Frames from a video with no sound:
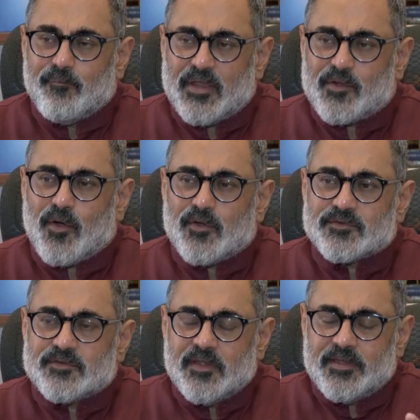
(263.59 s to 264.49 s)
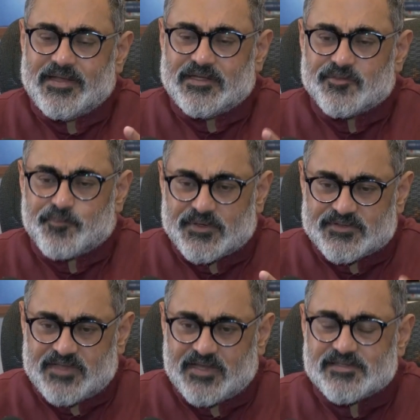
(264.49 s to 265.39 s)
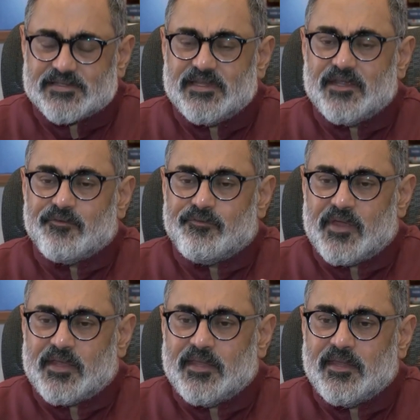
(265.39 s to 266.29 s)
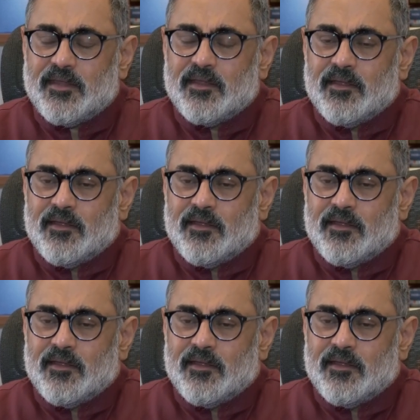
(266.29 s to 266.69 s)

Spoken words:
because it is precisely a very